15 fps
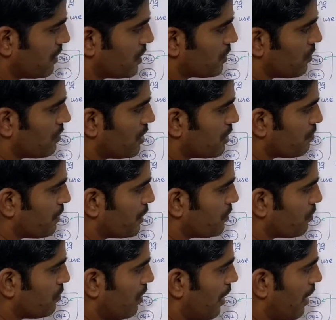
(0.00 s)
So this
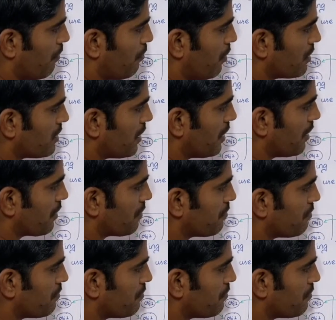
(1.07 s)
P2 I am passing here,